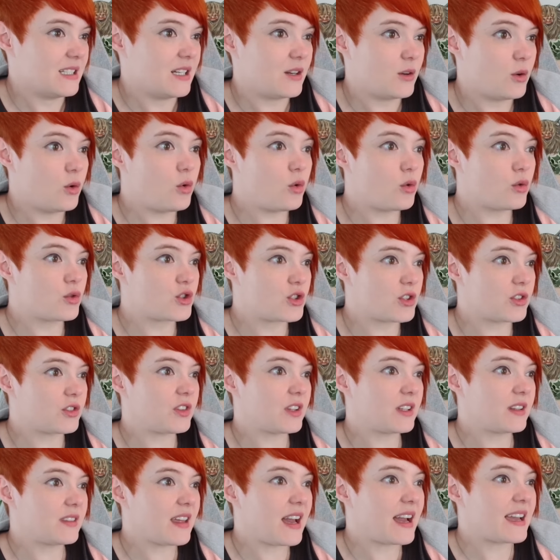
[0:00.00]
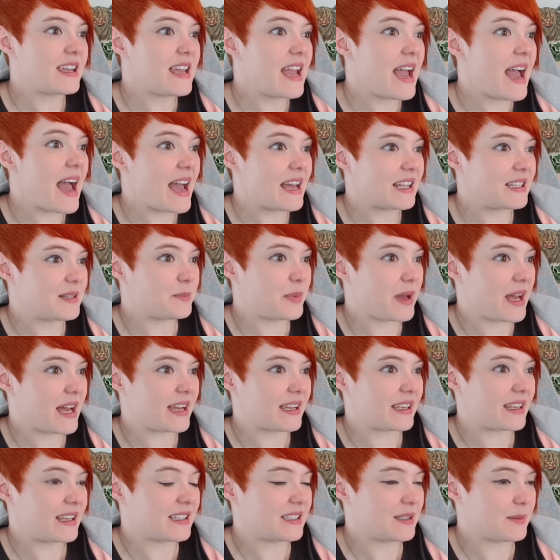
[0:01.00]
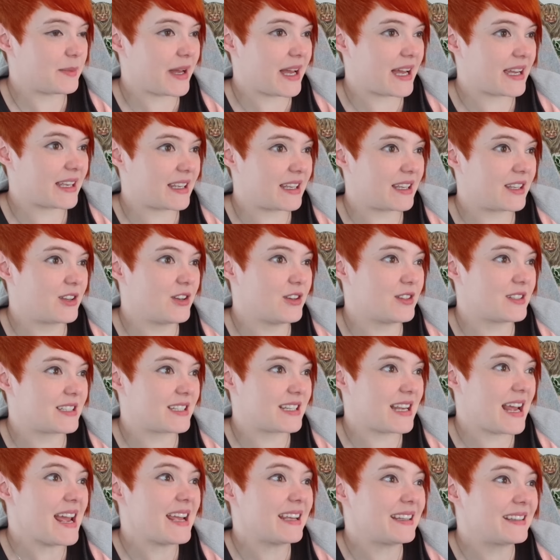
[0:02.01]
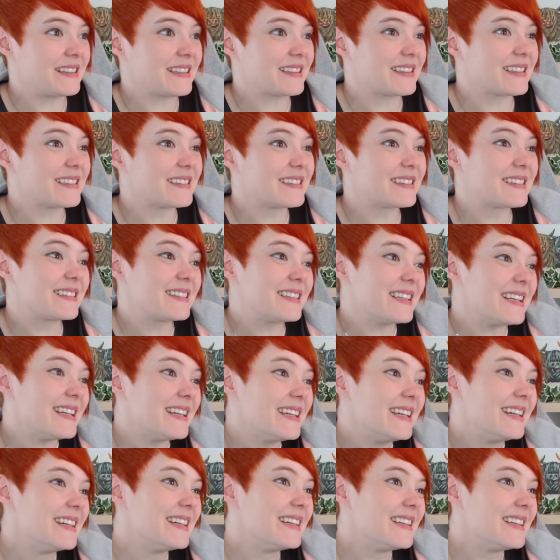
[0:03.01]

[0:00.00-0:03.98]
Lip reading: Oh, just like that. Yeah, hit it back. Good, excellent. See?